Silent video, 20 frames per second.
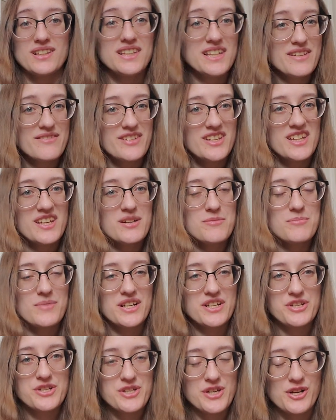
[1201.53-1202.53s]
leaving
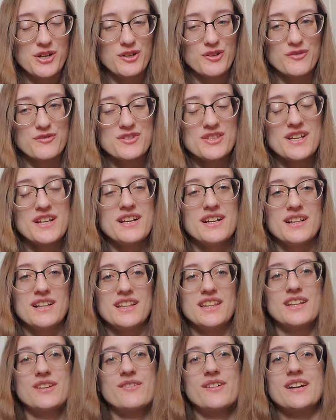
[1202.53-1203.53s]
my shelves,
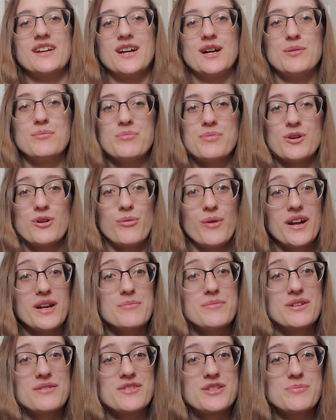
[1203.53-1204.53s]
clearing up quite
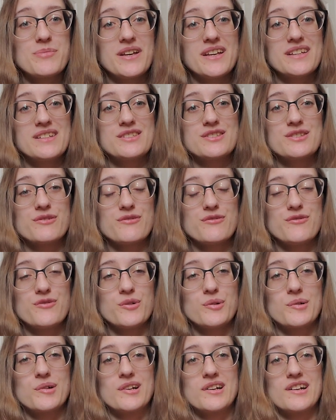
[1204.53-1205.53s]
a bit of space
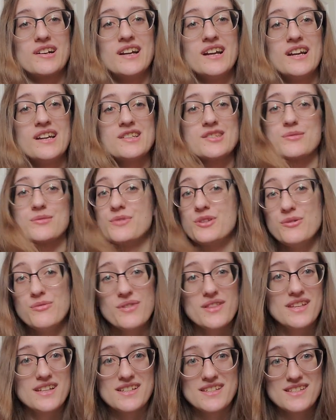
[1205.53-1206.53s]
for some new
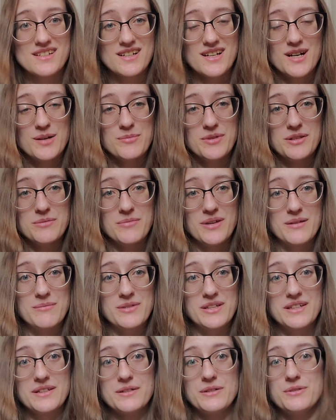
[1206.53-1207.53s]
things to come in,
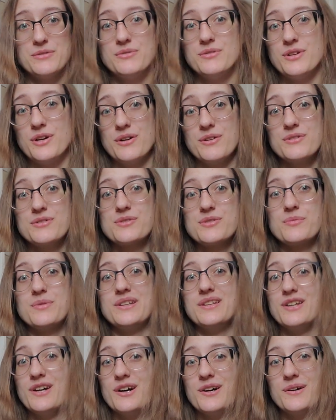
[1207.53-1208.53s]
maybe. Who knows? We
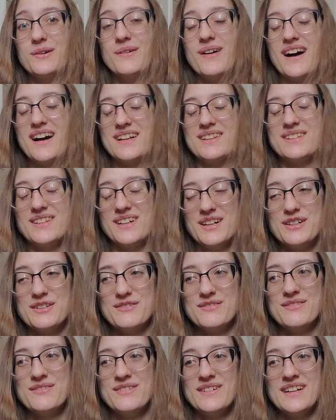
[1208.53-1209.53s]
know I
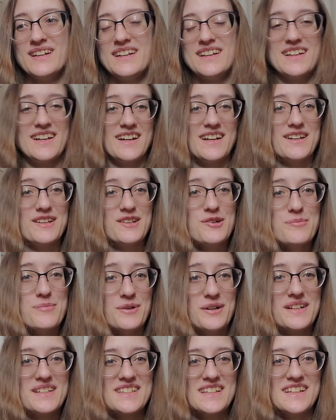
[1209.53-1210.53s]
love getting new
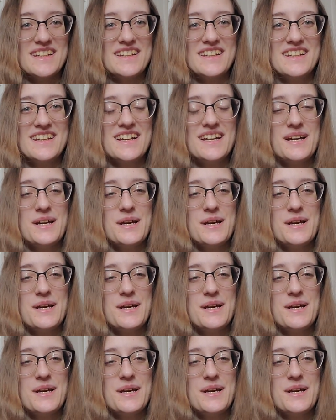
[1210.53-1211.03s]
books in,